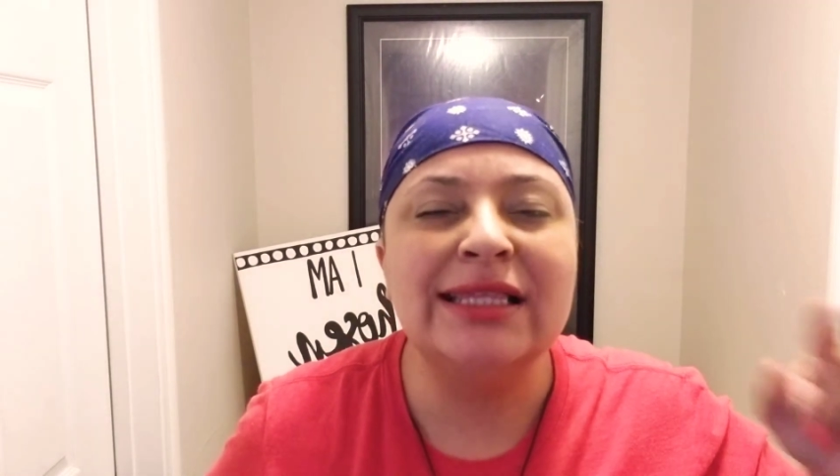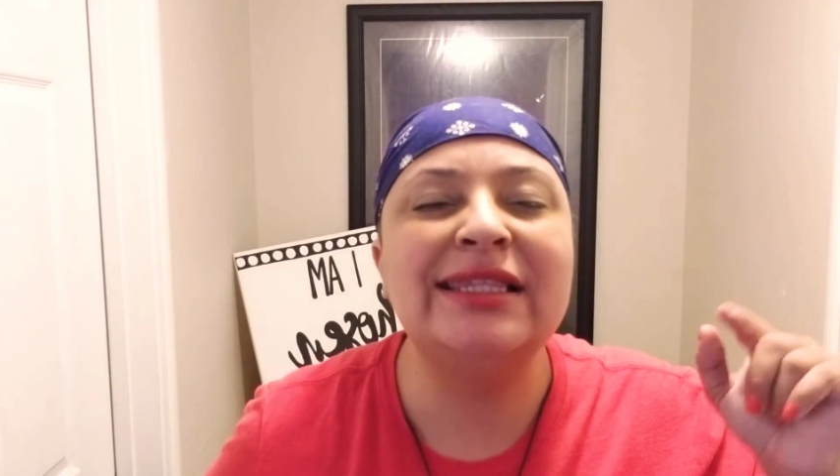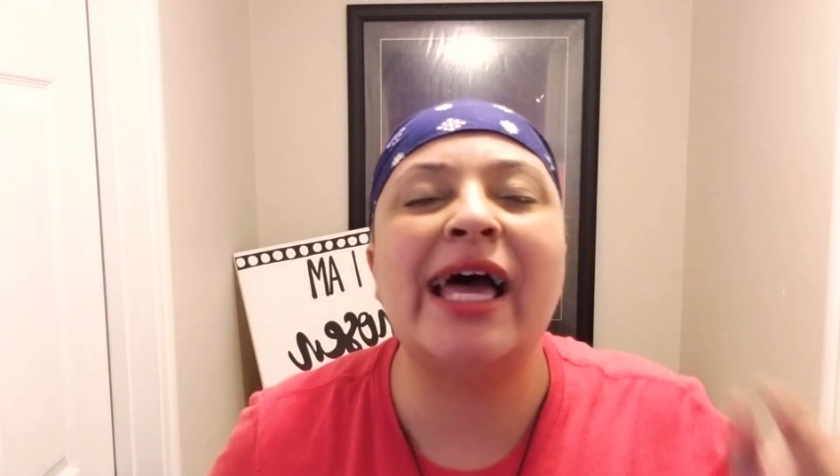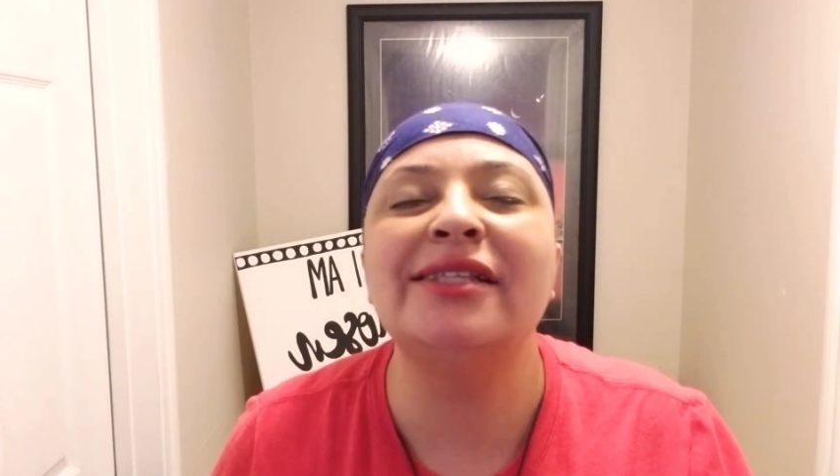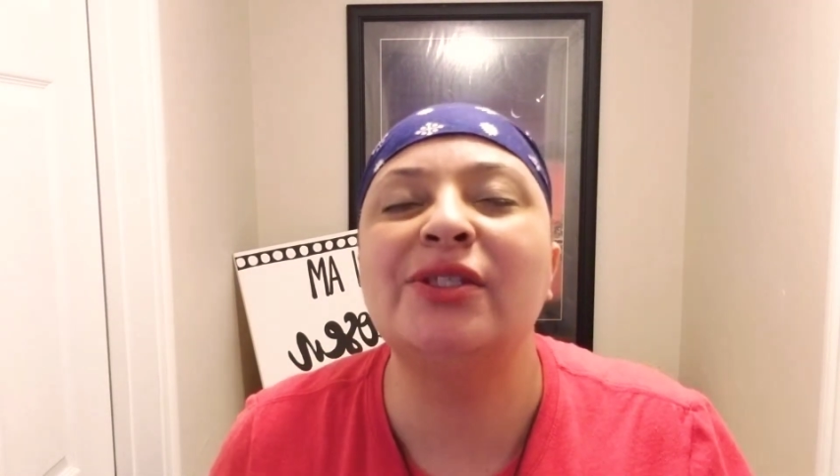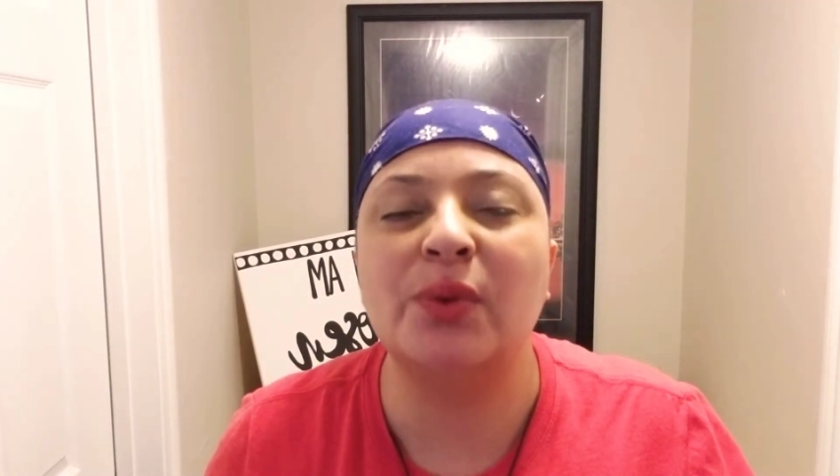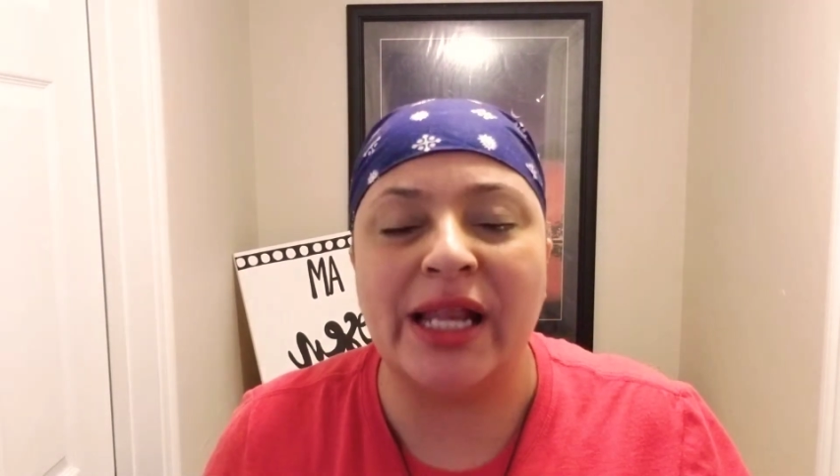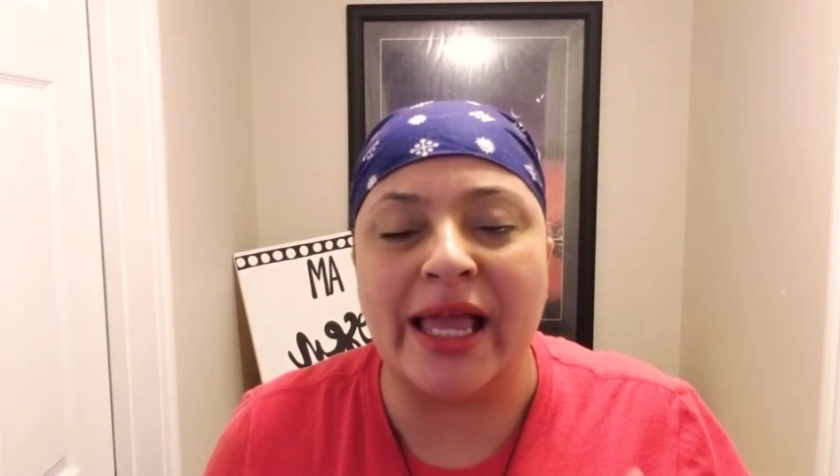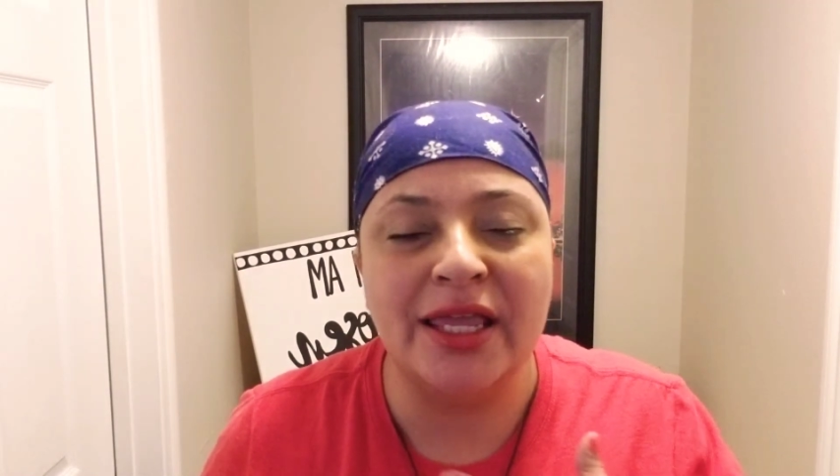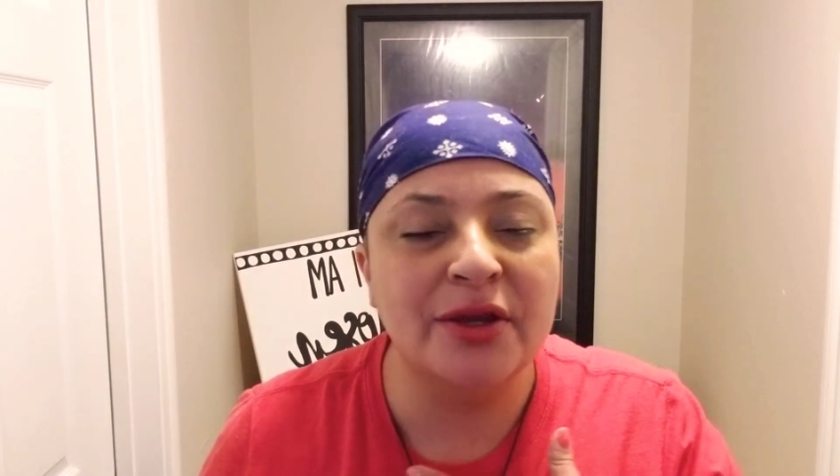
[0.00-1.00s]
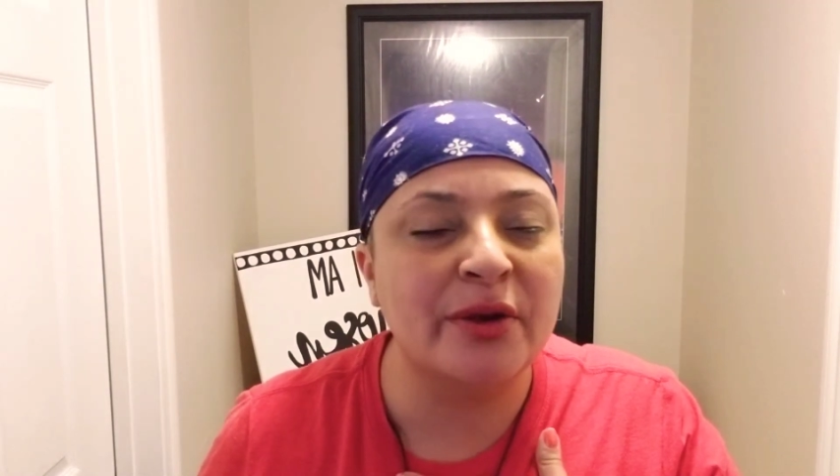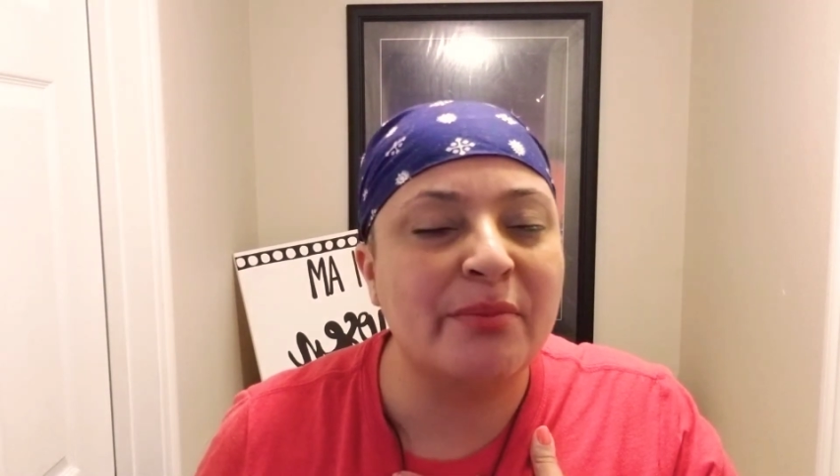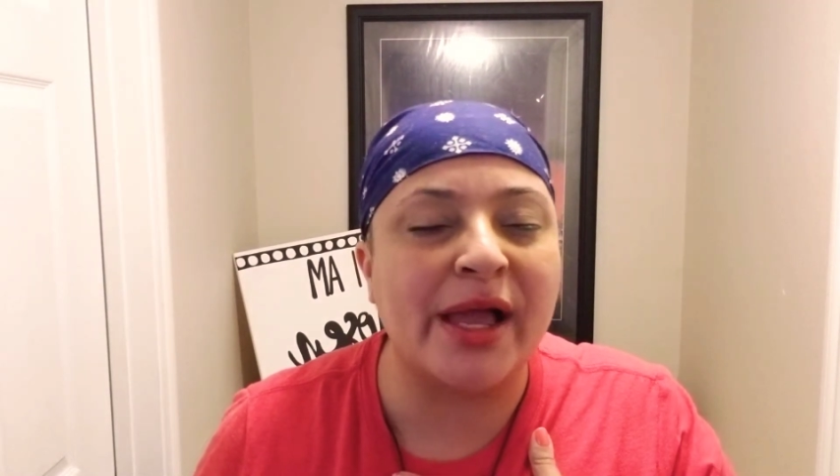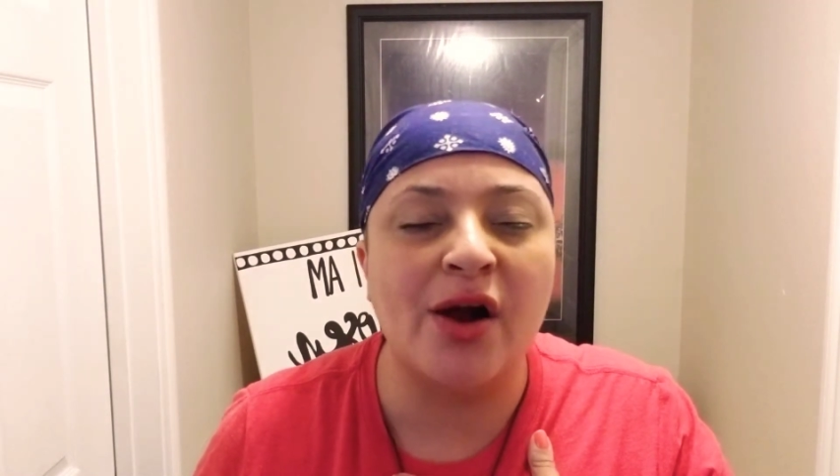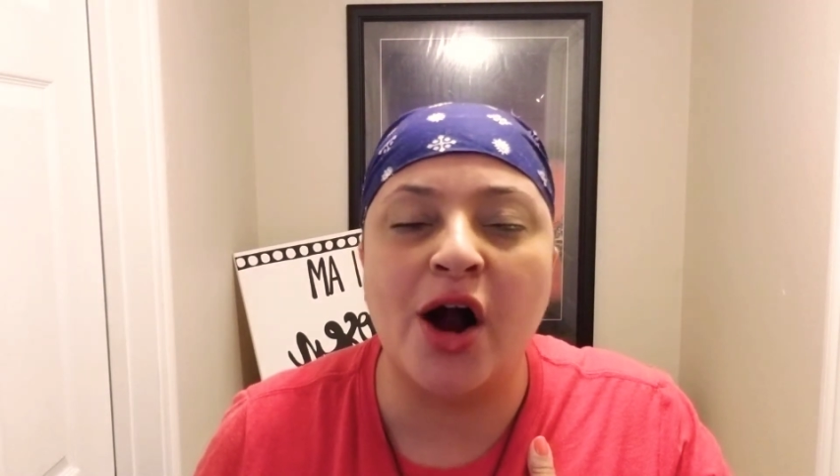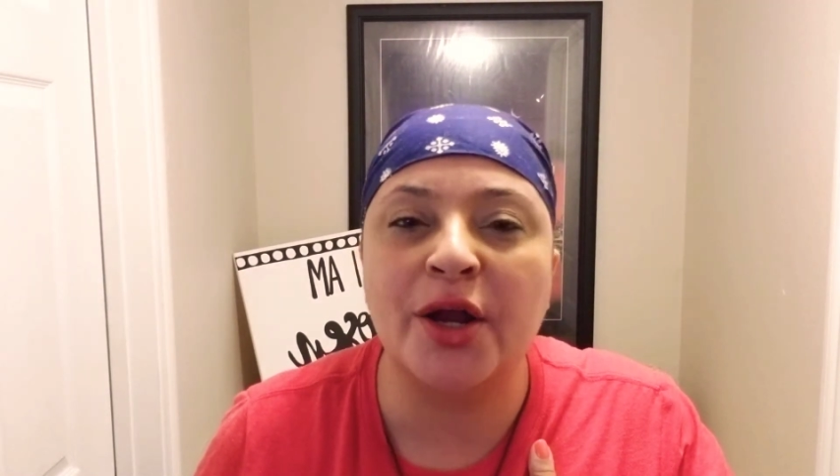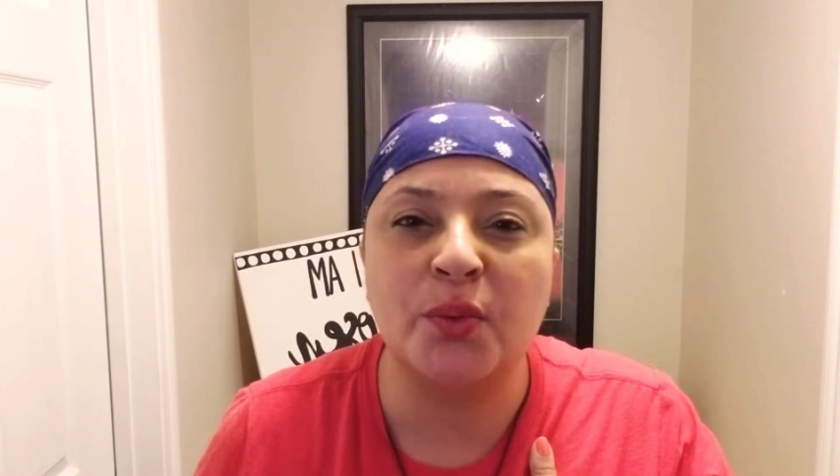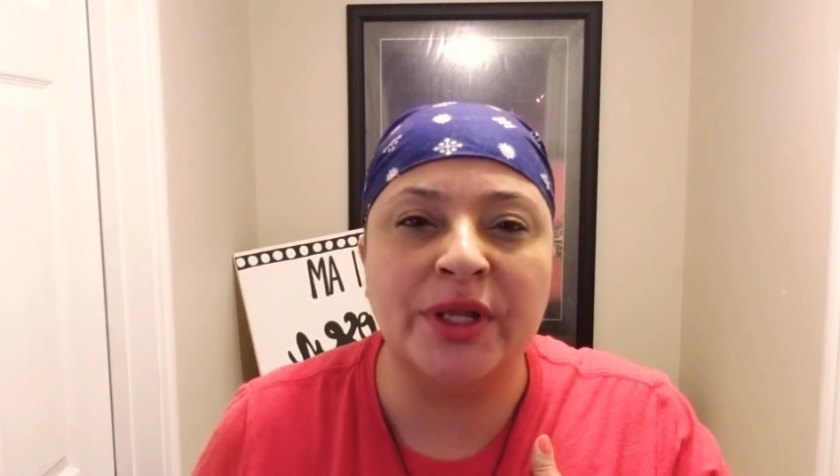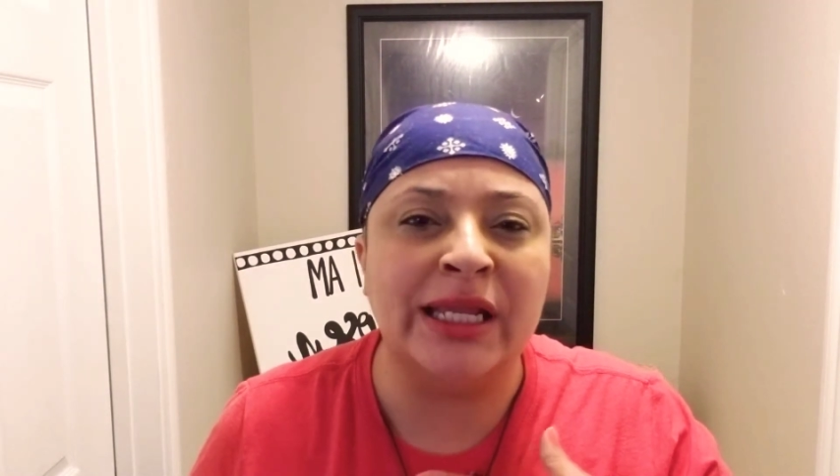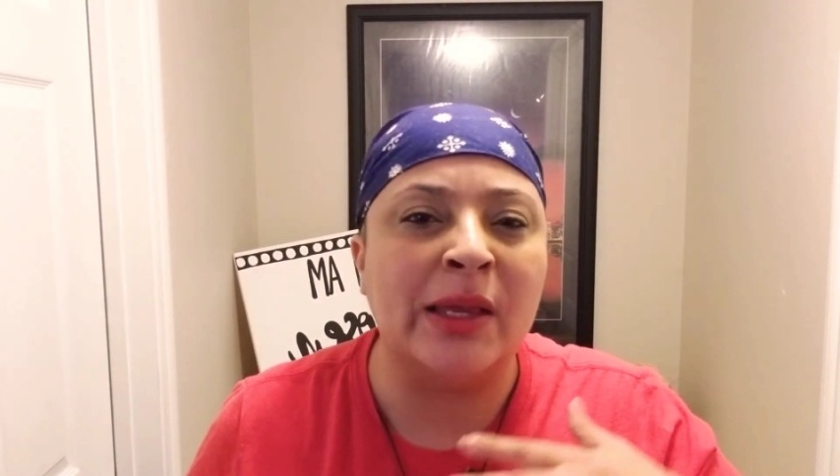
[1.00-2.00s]
That's what I hear in my
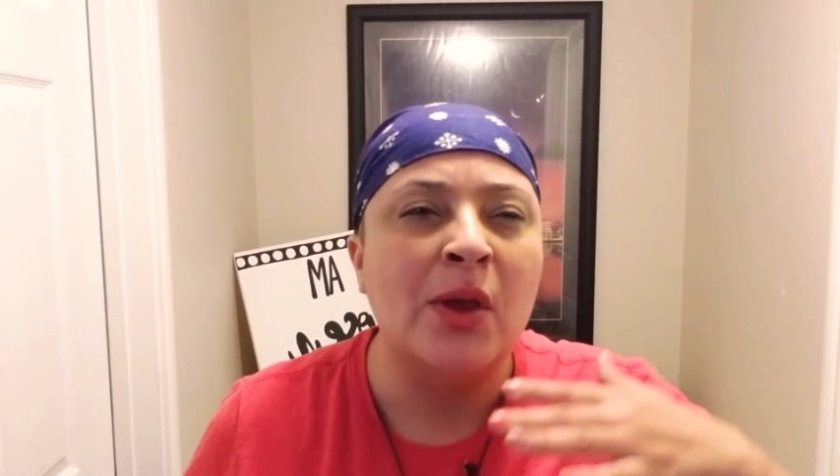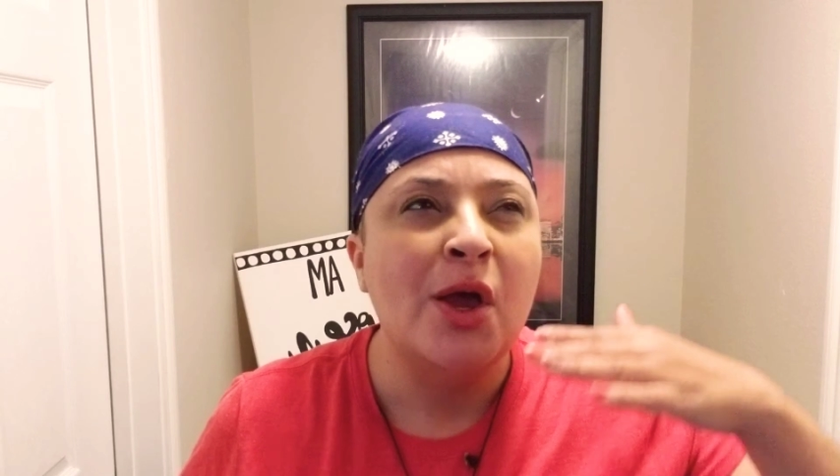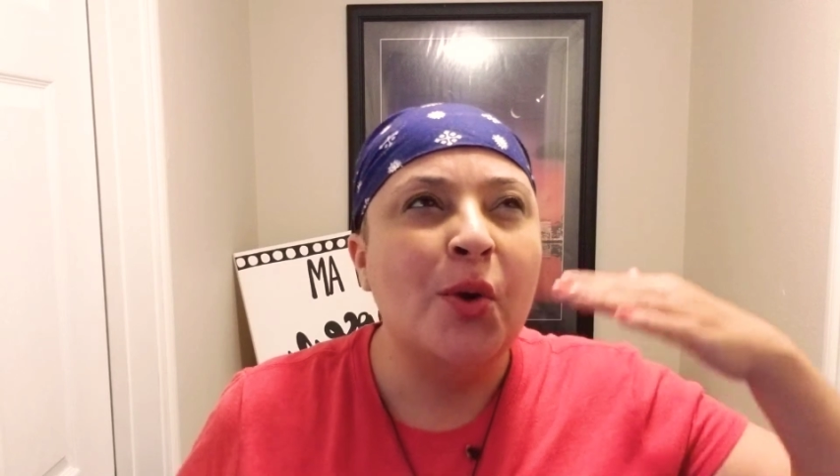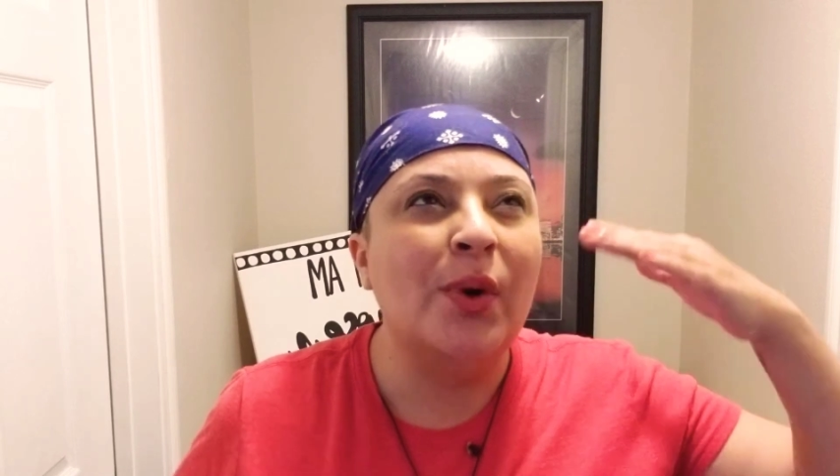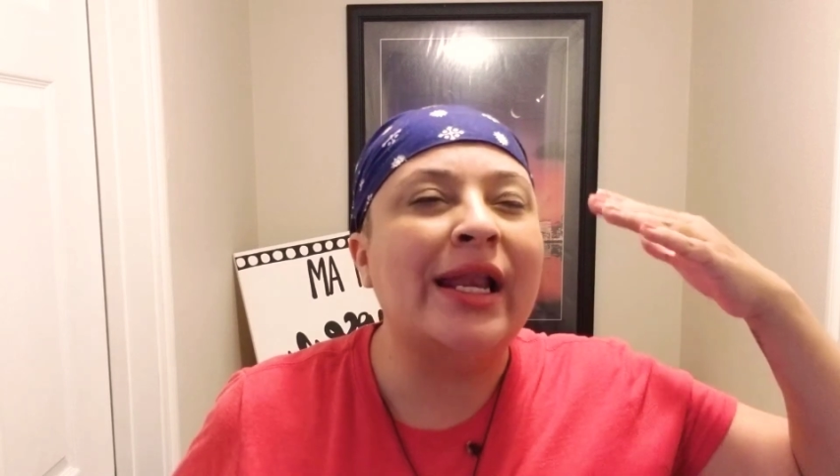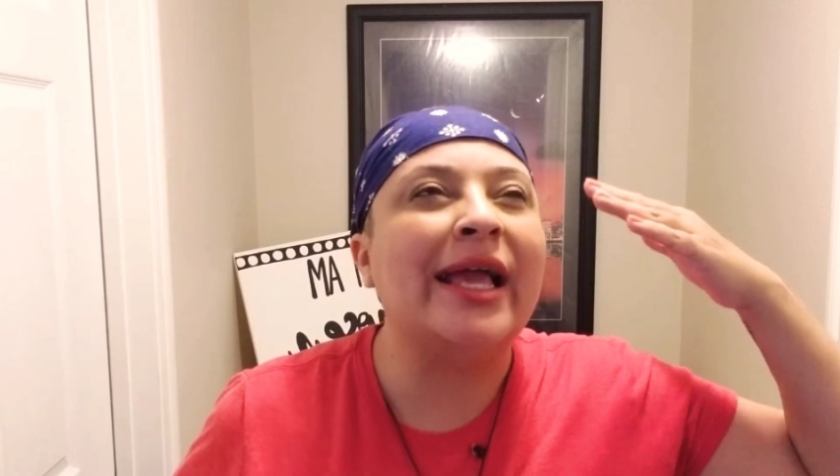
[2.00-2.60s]
heart when